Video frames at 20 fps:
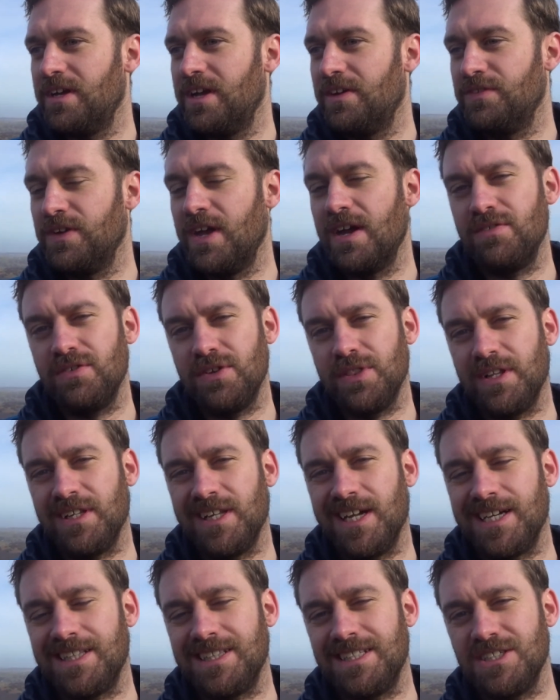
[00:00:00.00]
if you're ever in the
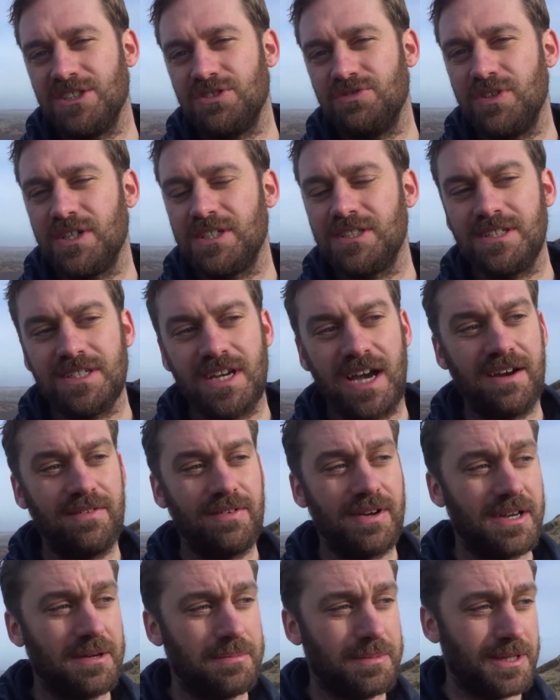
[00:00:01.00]
Lake District, I
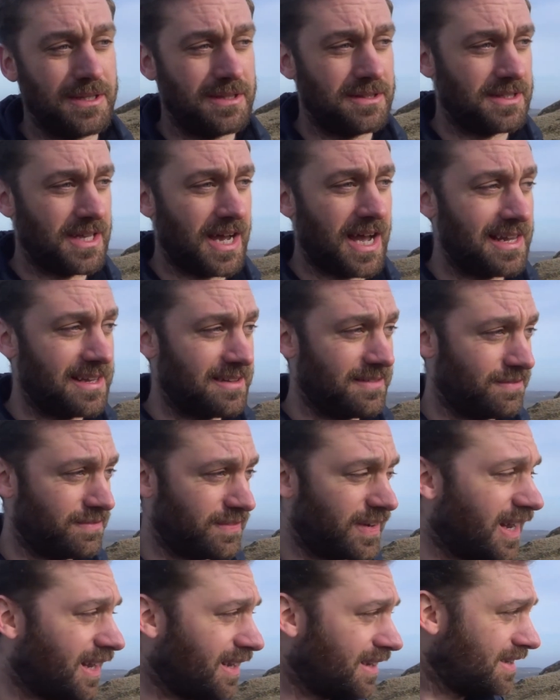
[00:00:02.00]
recommend Hallin
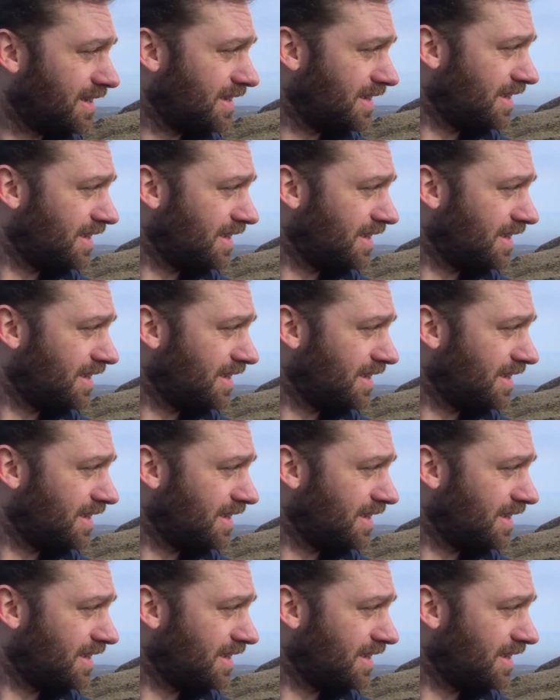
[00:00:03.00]
Fell.